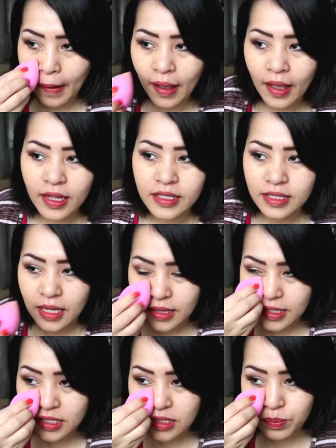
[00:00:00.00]
And
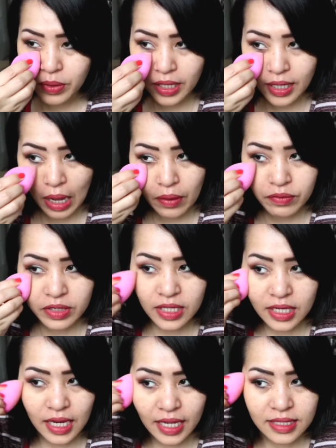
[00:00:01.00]
this is blending out
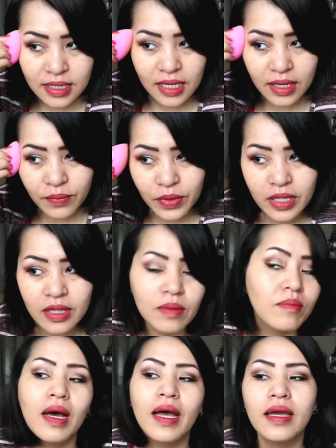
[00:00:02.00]
really nicely with
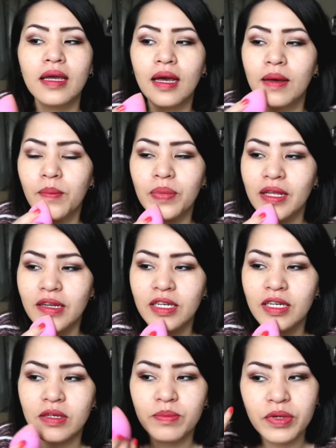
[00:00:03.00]
my
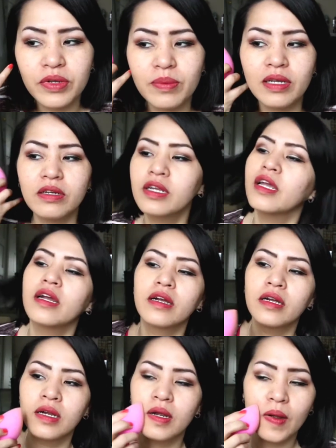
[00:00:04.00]
beauty blender
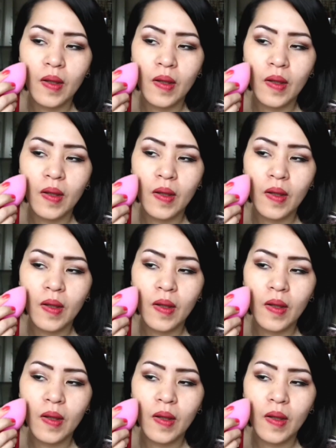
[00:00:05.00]
here.